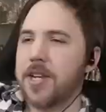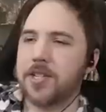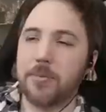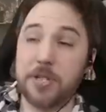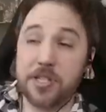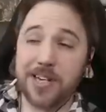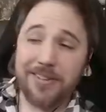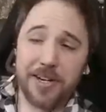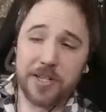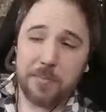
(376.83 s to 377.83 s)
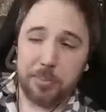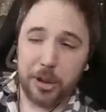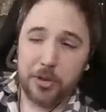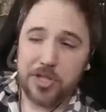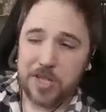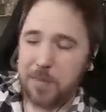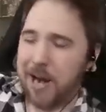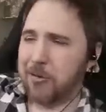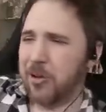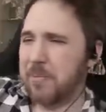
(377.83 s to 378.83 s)
So mysterious blue
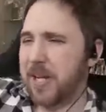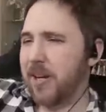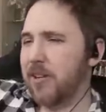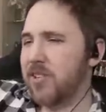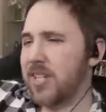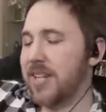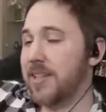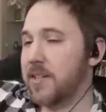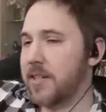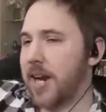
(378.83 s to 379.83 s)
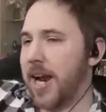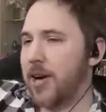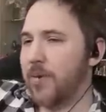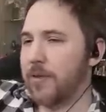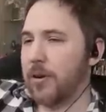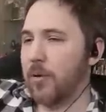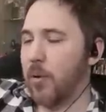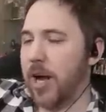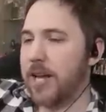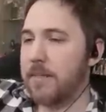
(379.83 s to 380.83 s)
spiral appears in the sky over
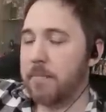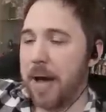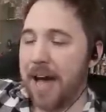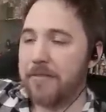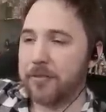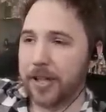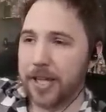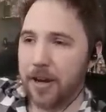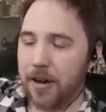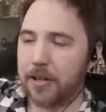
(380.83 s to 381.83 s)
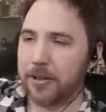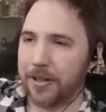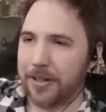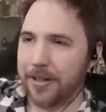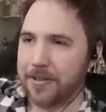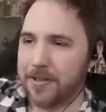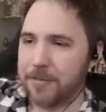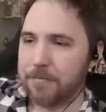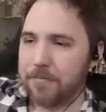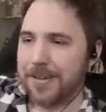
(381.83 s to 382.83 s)
Hawaii, baffling onlookers.